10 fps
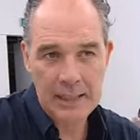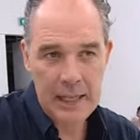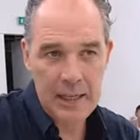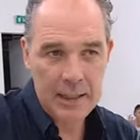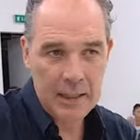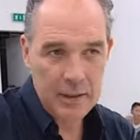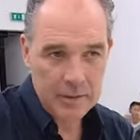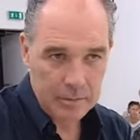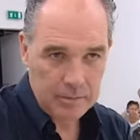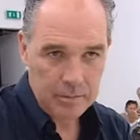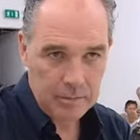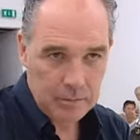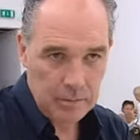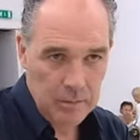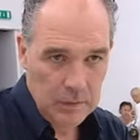Wurm is totally
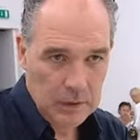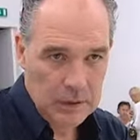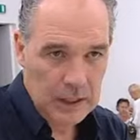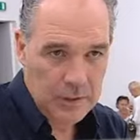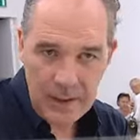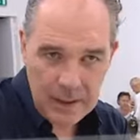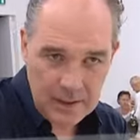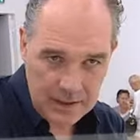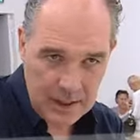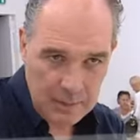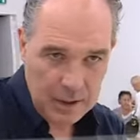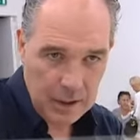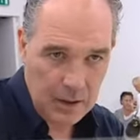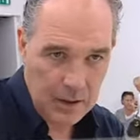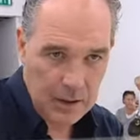theatrical. That's why he
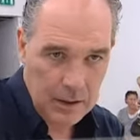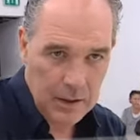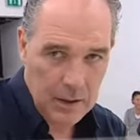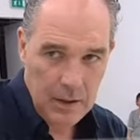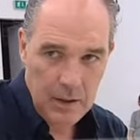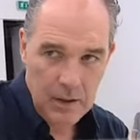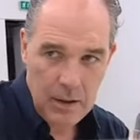interests me.